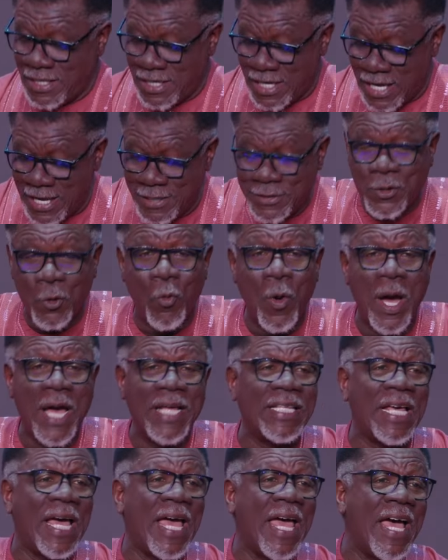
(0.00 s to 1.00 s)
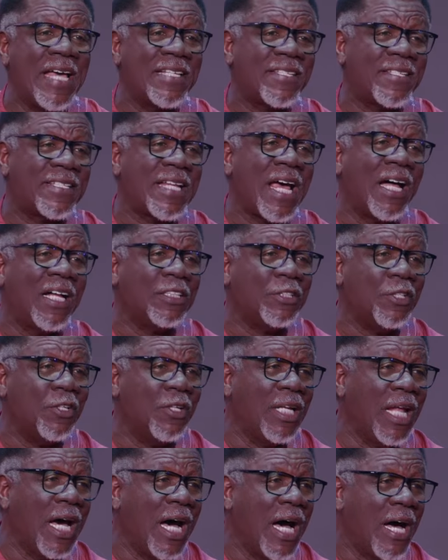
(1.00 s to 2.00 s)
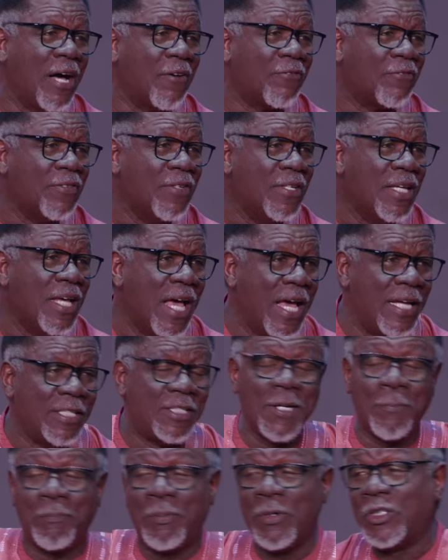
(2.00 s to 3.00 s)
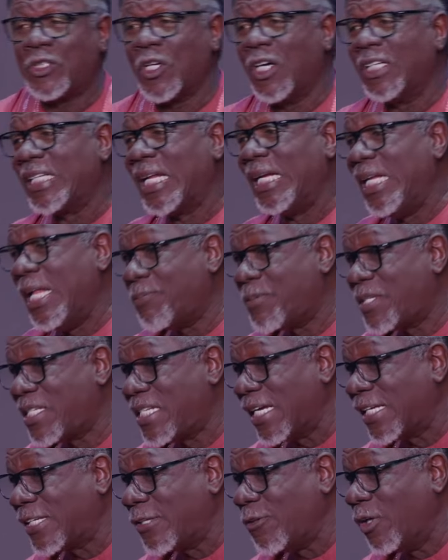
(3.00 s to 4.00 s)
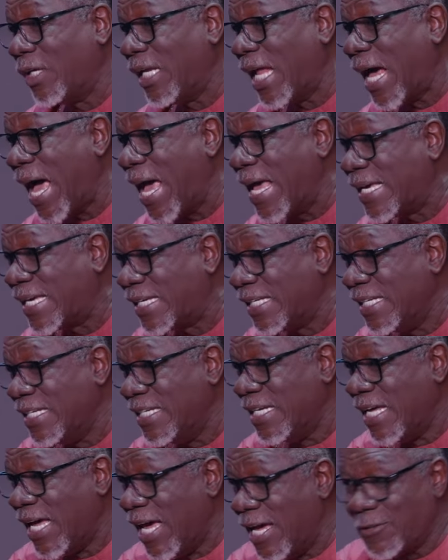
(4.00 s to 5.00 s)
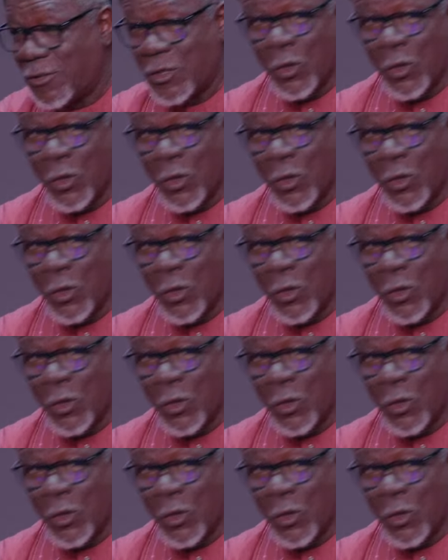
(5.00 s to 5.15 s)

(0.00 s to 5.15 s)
and to wear the hairstyle you love and to put on the lipstick you like and to